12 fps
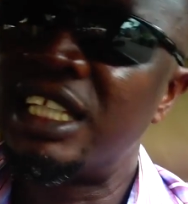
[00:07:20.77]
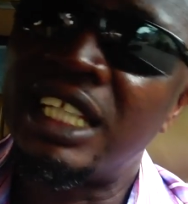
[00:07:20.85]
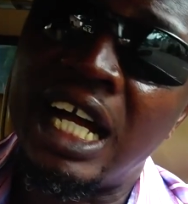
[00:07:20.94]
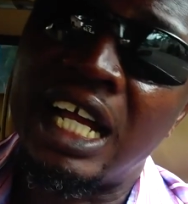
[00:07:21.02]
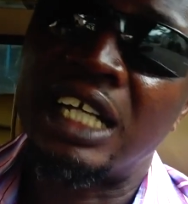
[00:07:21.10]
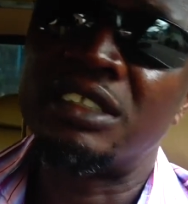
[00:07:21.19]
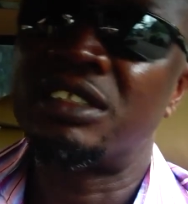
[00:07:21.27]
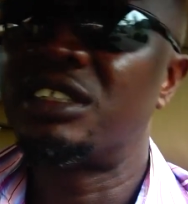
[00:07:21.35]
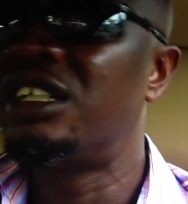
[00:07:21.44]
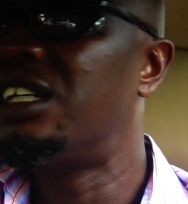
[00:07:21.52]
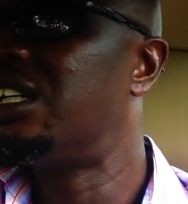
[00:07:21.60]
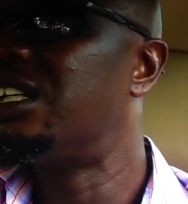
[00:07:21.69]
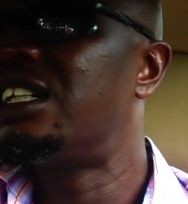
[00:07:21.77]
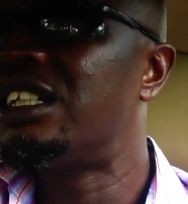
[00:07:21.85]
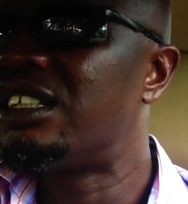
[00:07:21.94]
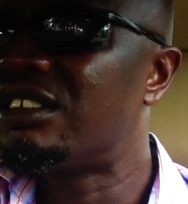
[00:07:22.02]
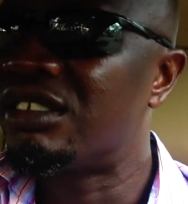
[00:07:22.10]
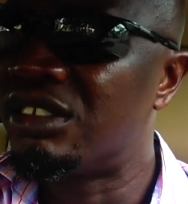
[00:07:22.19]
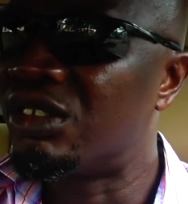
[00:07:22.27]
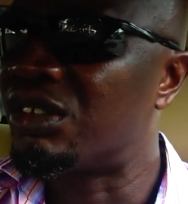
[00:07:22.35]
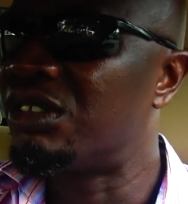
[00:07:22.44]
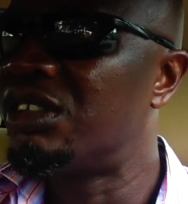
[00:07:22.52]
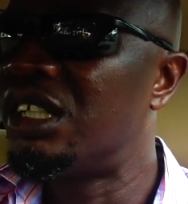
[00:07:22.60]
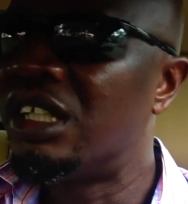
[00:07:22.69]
tires, you know.